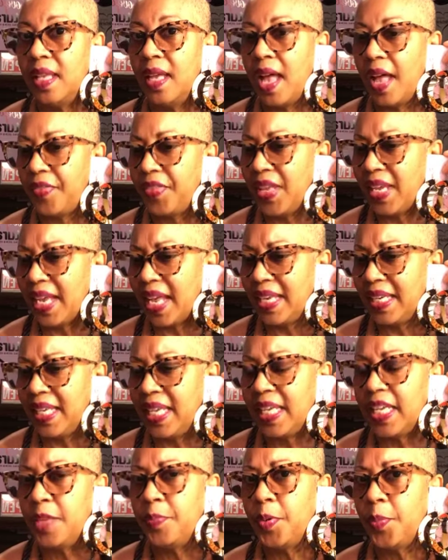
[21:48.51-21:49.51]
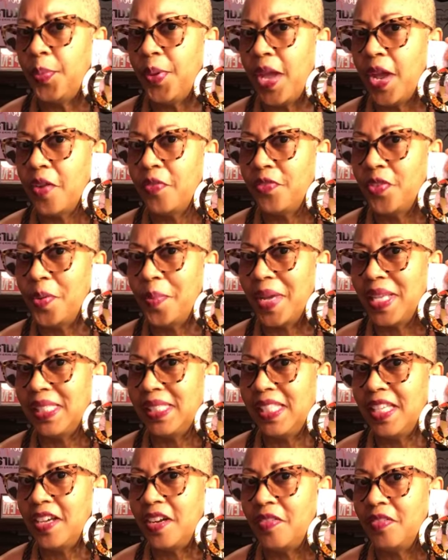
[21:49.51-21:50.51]
I think I did keep a pair for
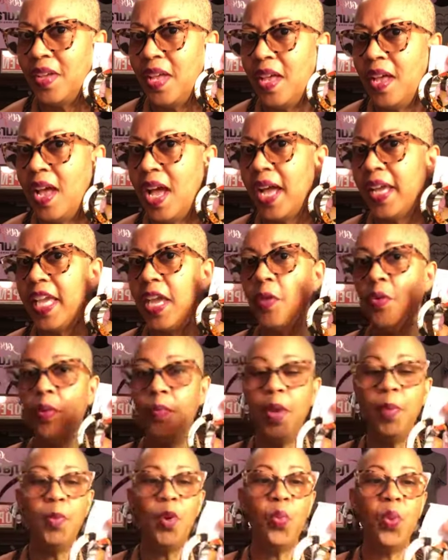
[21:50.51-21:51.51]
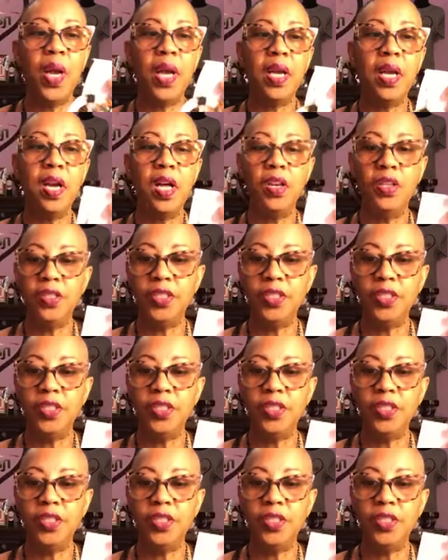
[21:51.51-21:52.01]
myself, I can't remember what color.